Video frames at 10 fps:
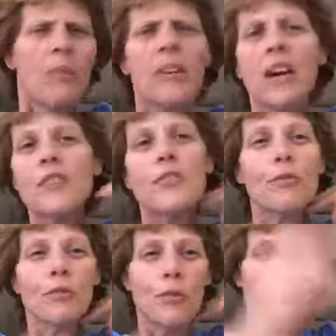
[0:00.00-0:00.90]
cuts
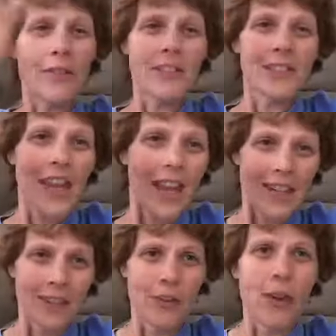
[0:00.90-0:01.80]
through all the
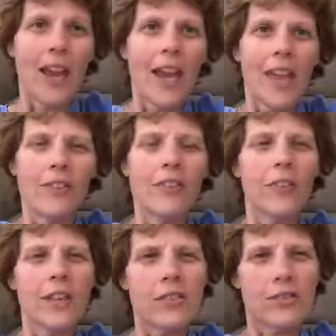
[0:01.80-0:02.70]
static in their head. So
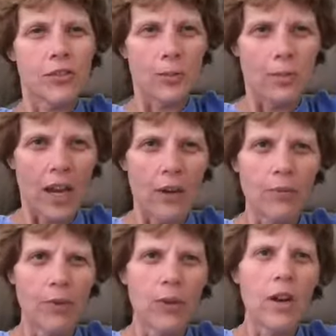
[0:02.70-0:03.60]
that's super
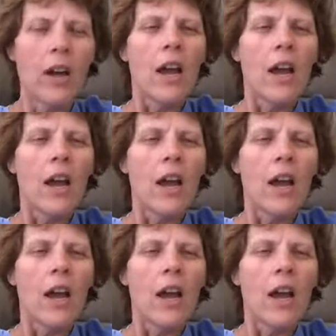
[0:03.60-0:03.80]
helpful.